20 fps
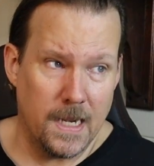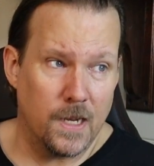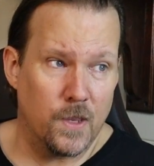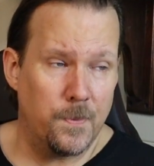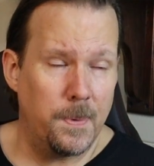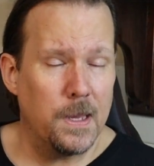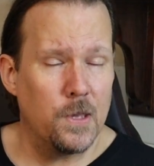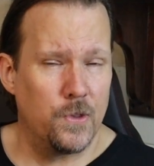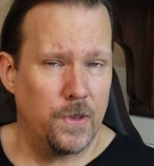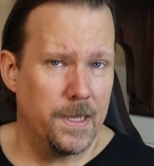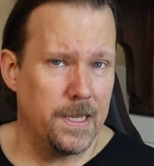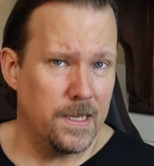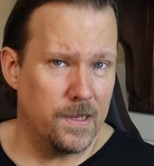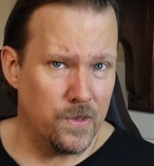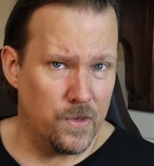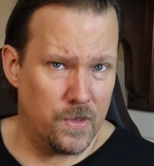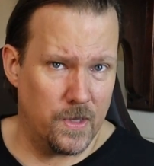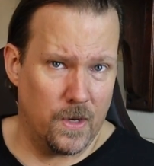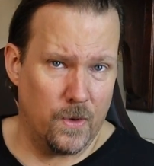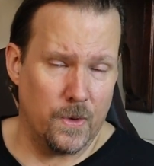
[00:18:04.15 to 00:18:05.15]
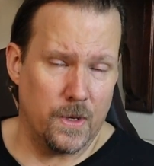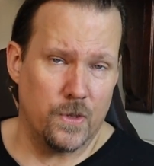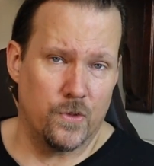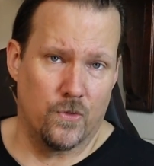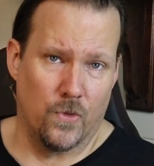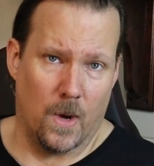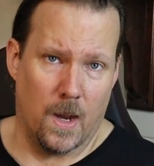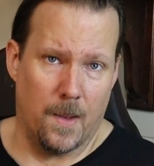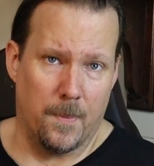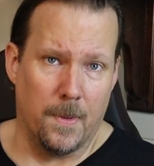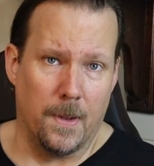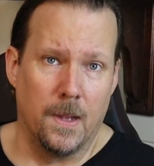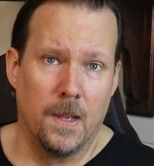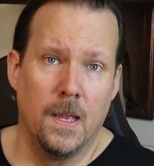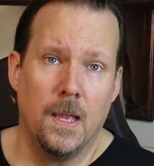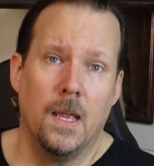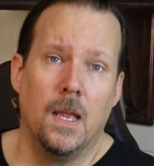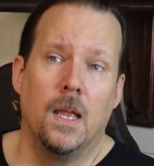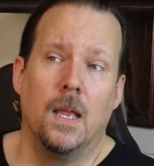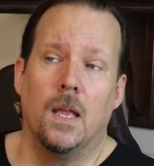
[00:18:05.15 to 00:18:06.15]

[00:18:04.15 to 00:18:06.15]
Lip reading: especially in series drama.